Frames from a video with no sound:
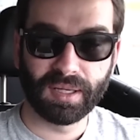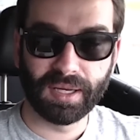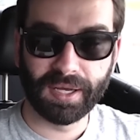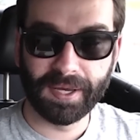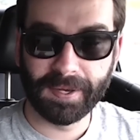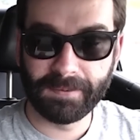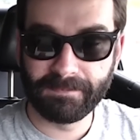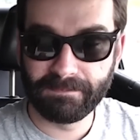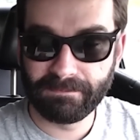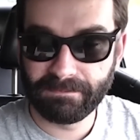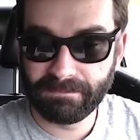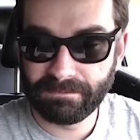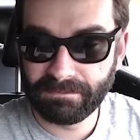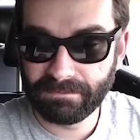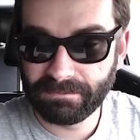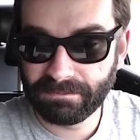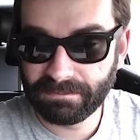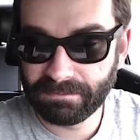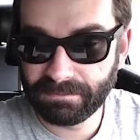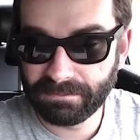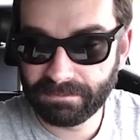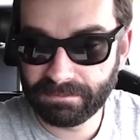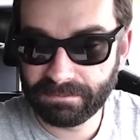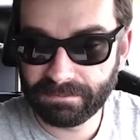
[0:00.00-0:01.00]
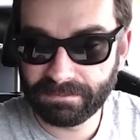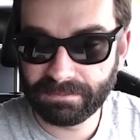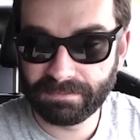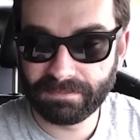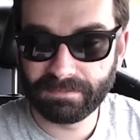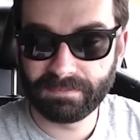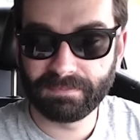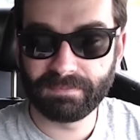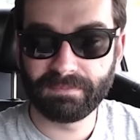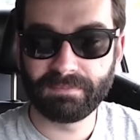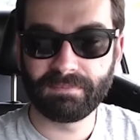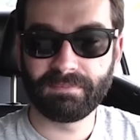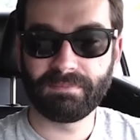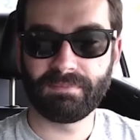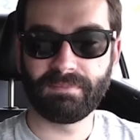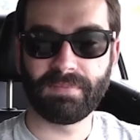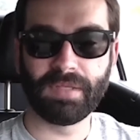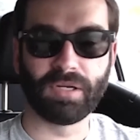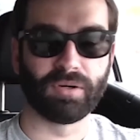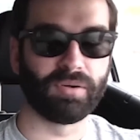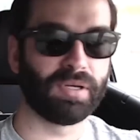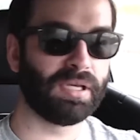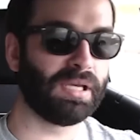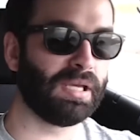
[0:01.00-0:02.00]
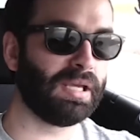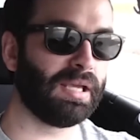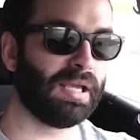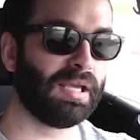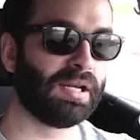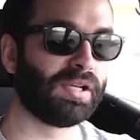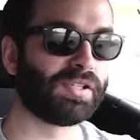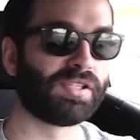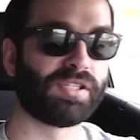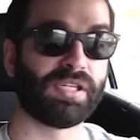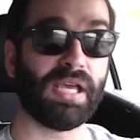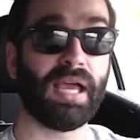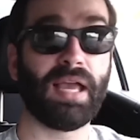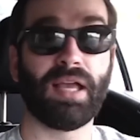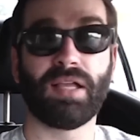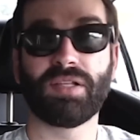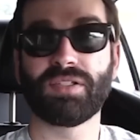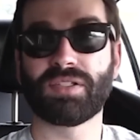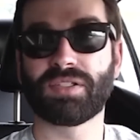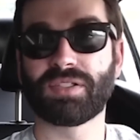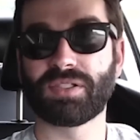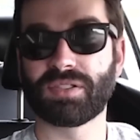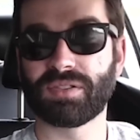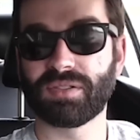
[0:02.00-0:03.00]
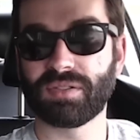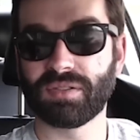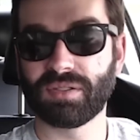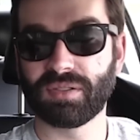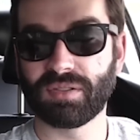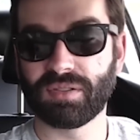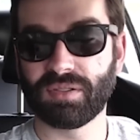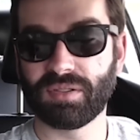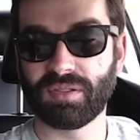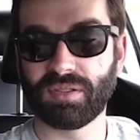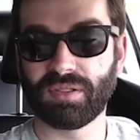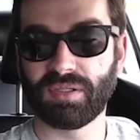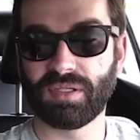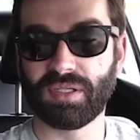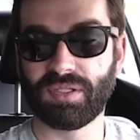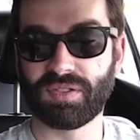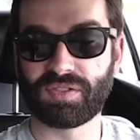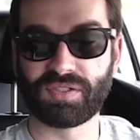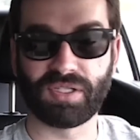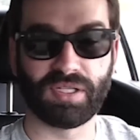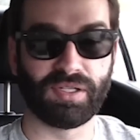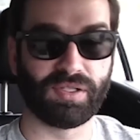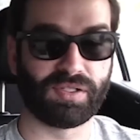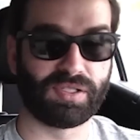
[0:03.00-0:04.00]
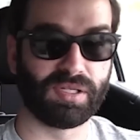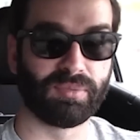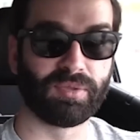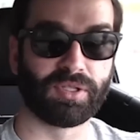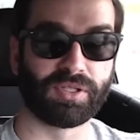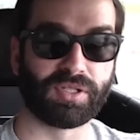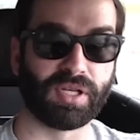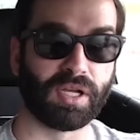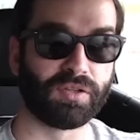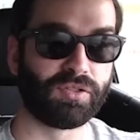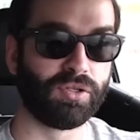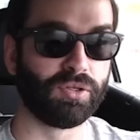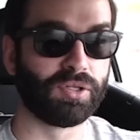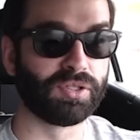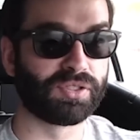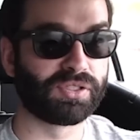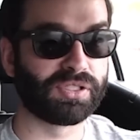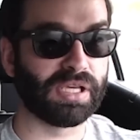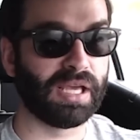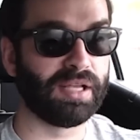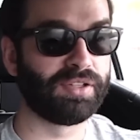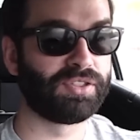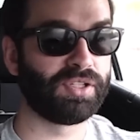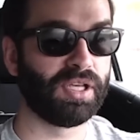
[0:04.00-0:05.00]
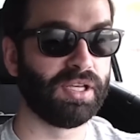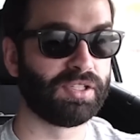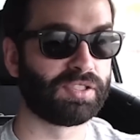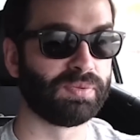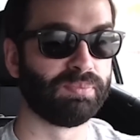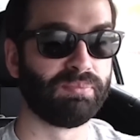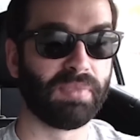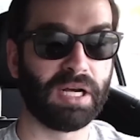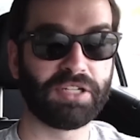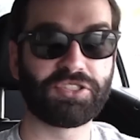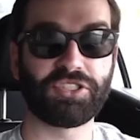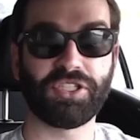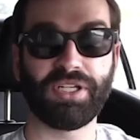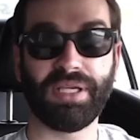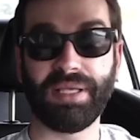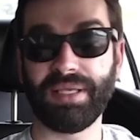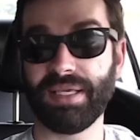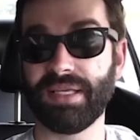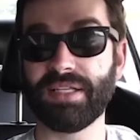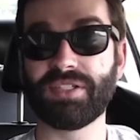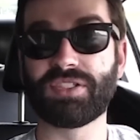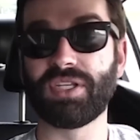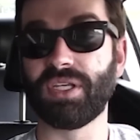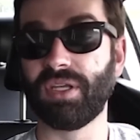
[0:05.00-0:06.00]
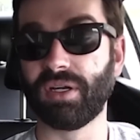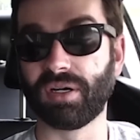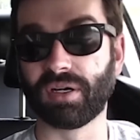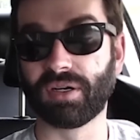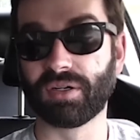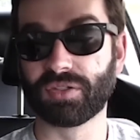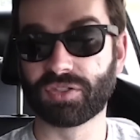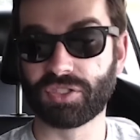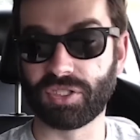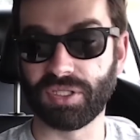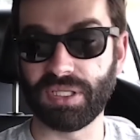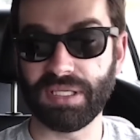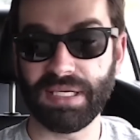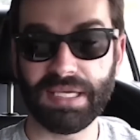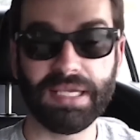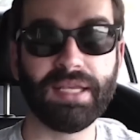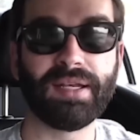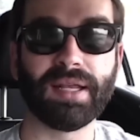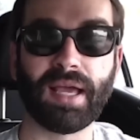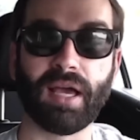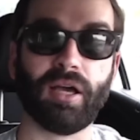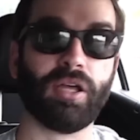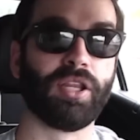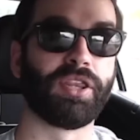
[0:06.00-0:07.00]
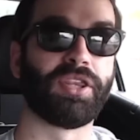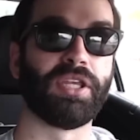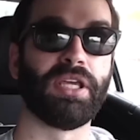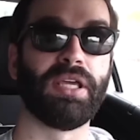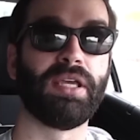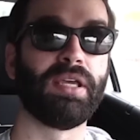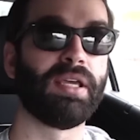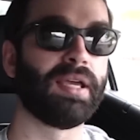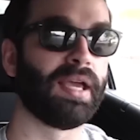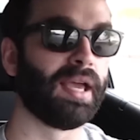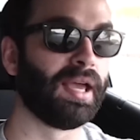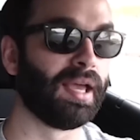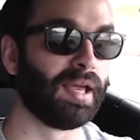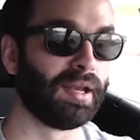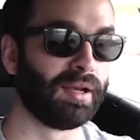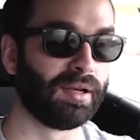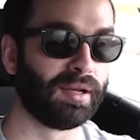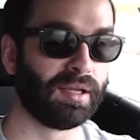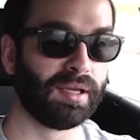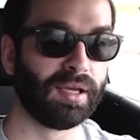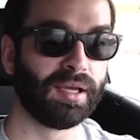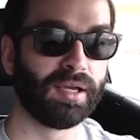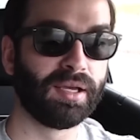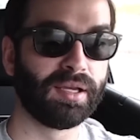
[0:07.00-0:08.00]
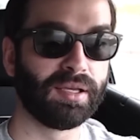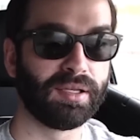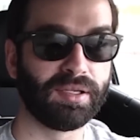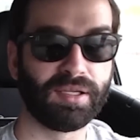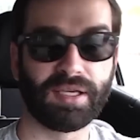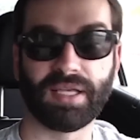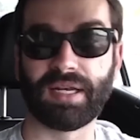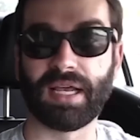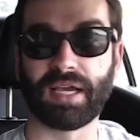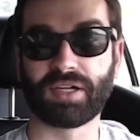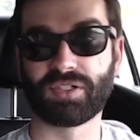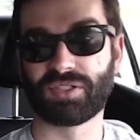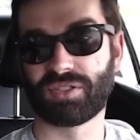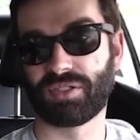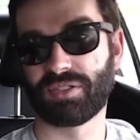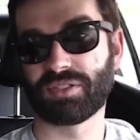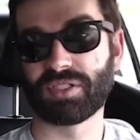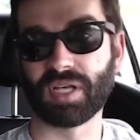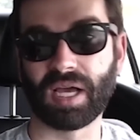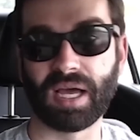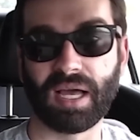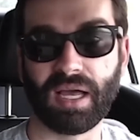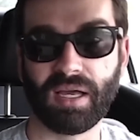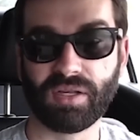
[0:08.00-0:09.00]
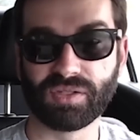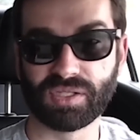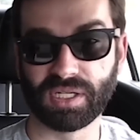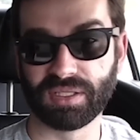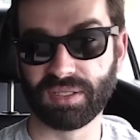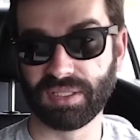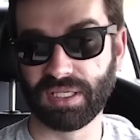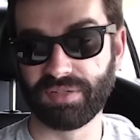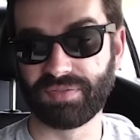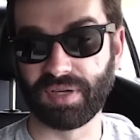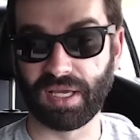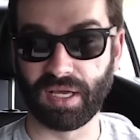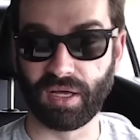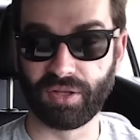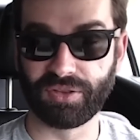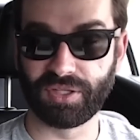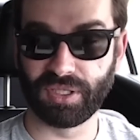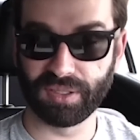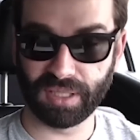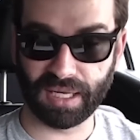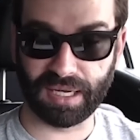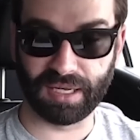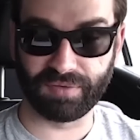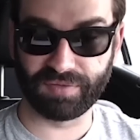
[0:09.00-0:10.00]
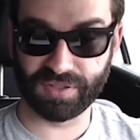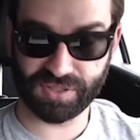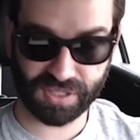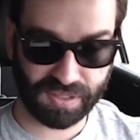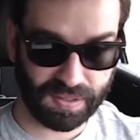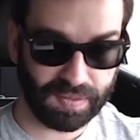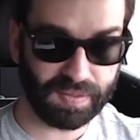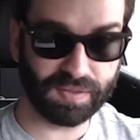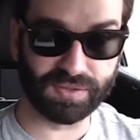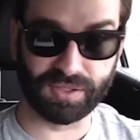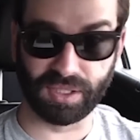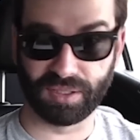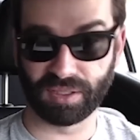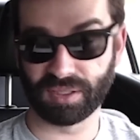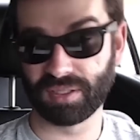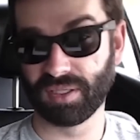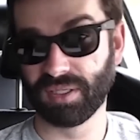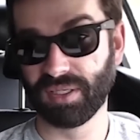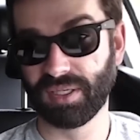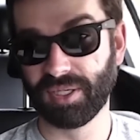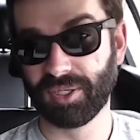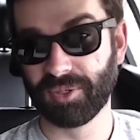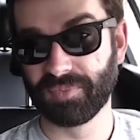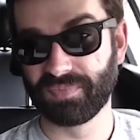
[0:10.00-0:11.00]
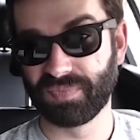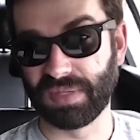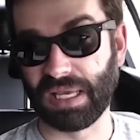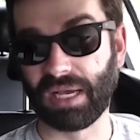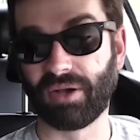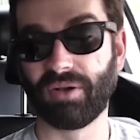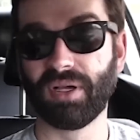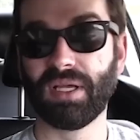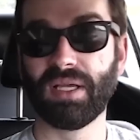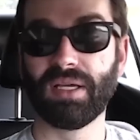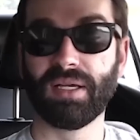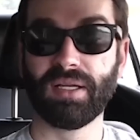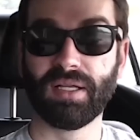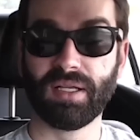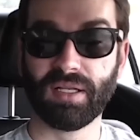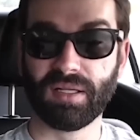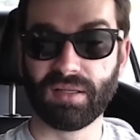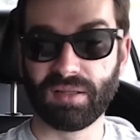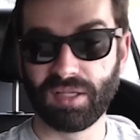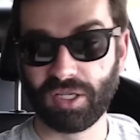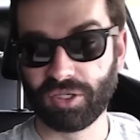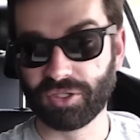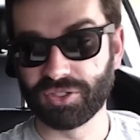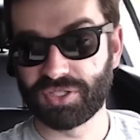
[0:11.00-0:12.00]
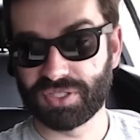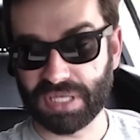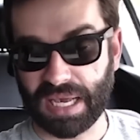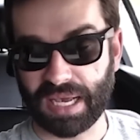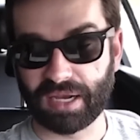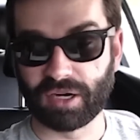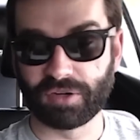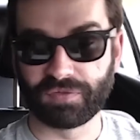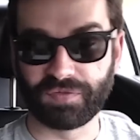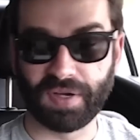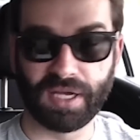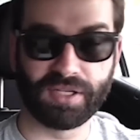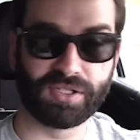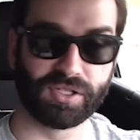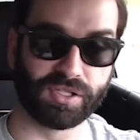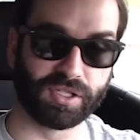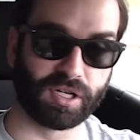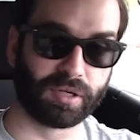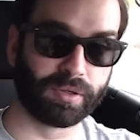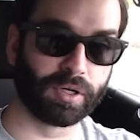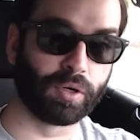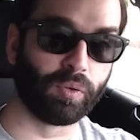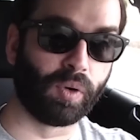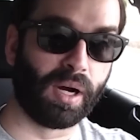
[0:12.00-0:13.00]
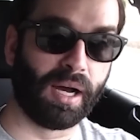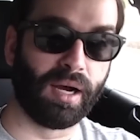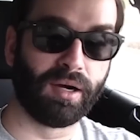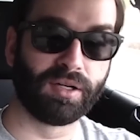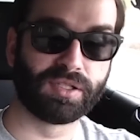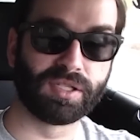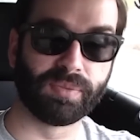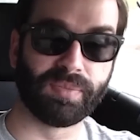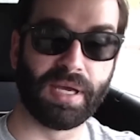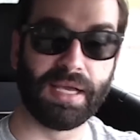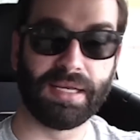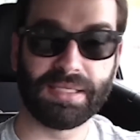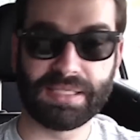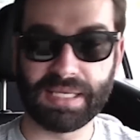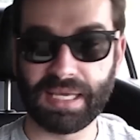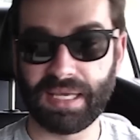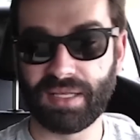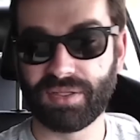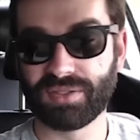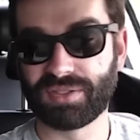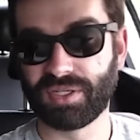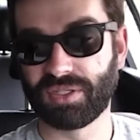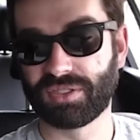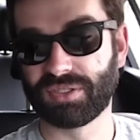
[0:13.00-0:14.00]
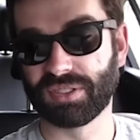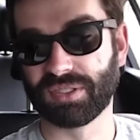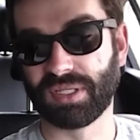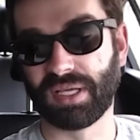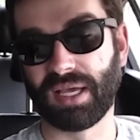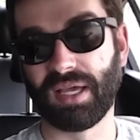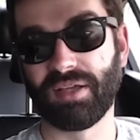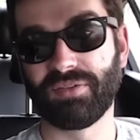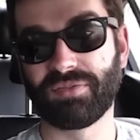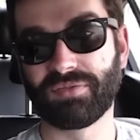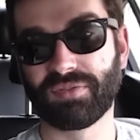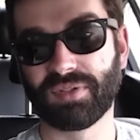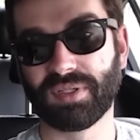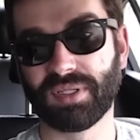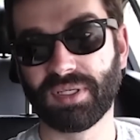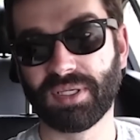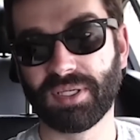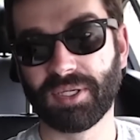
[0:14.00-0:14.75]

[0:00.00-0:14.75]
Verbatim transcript: Um, you know, in a sense, in a, in a similar sense, you could say it's it's much easier to eat healthy and get exercise and live a healthy life. It's easier. Now, little sacrifices are required to maintain such a life.